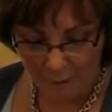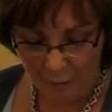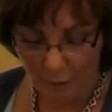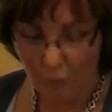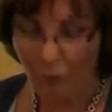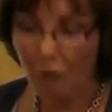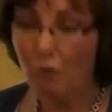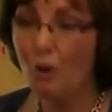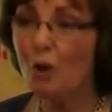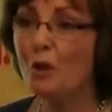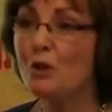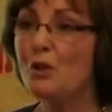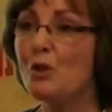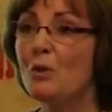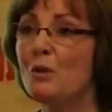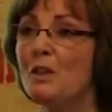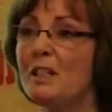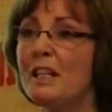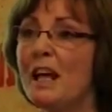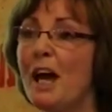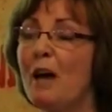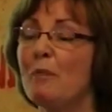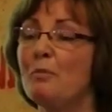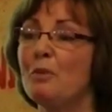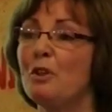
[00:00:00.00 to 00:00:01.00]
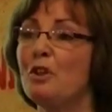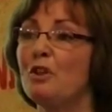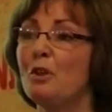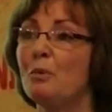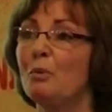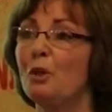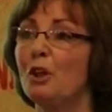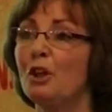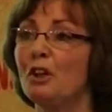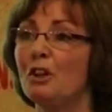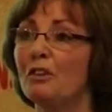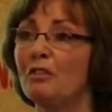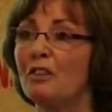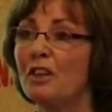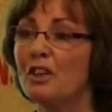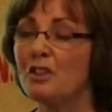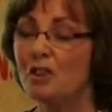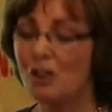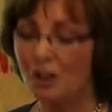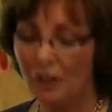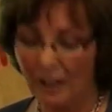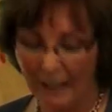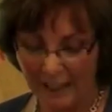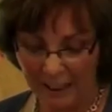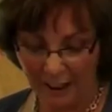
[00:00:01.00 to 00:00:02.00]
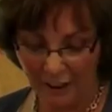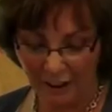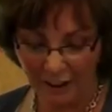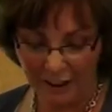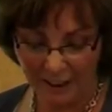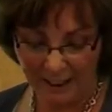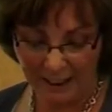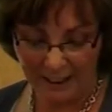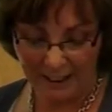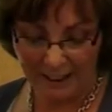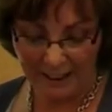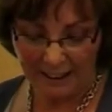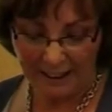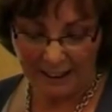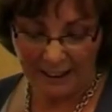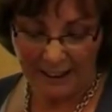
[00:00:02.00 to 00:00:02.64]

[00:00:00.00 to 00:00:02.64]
We've also adapted the work of Richard Kearney,